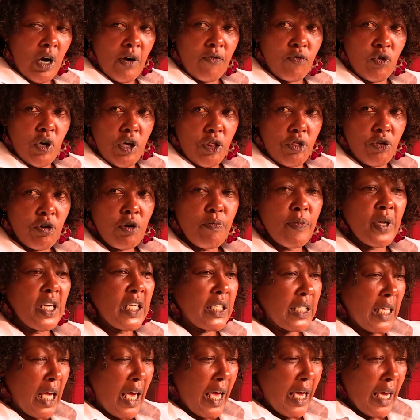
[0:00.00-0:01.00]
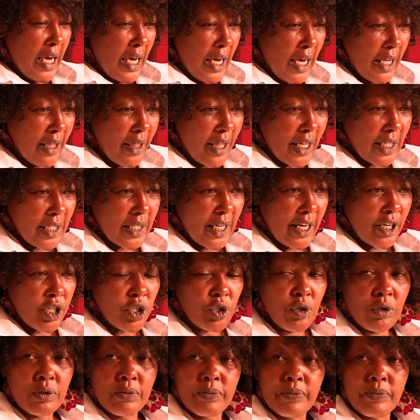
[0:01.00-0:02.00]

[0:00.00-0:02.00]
have your 3 minutes, hit the section.